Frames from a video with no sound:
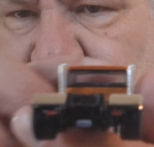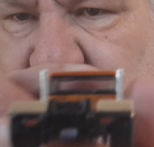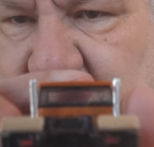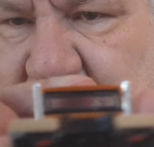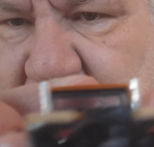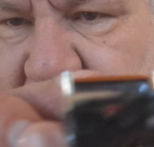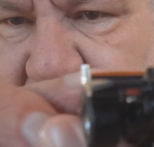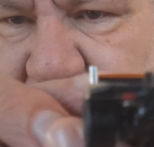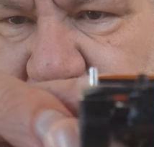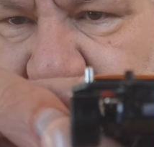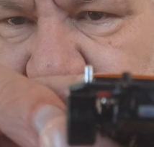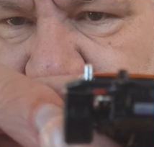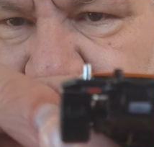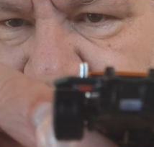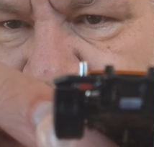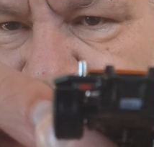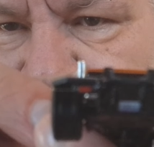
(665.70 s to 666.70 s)
plate
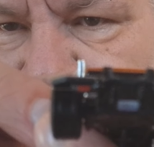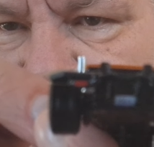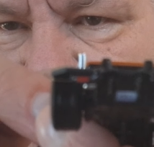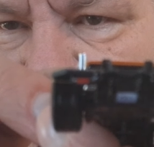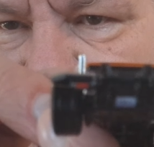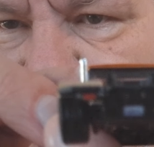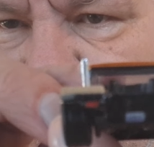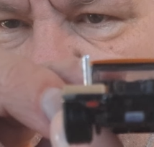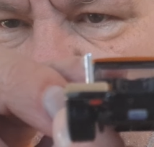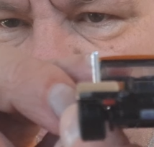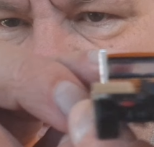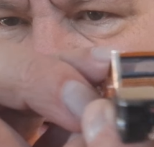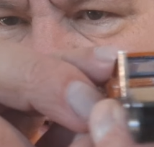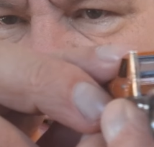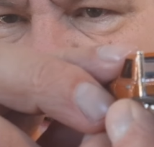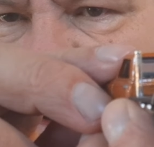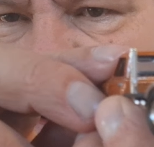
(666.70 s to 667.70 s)
on the
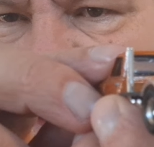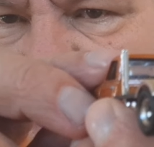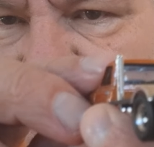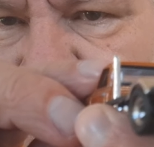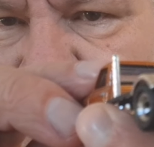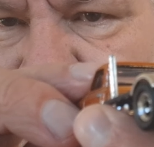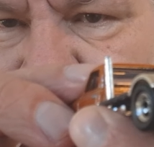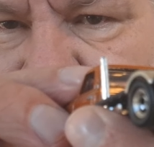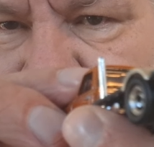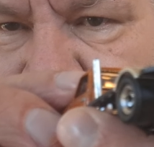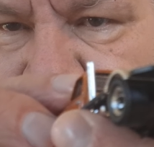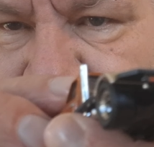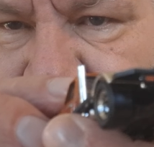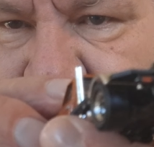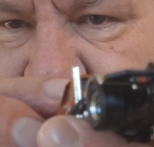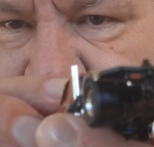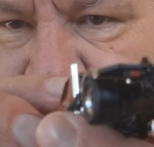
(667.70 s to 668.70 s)
back there.
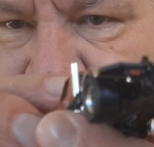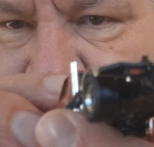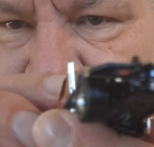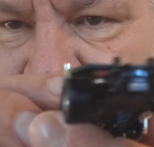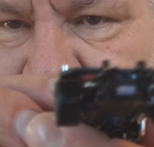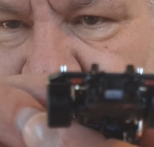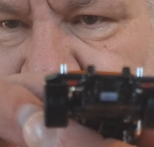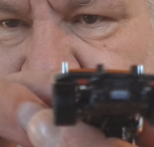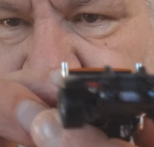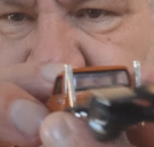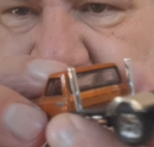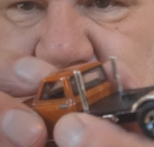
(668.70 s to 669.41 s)
I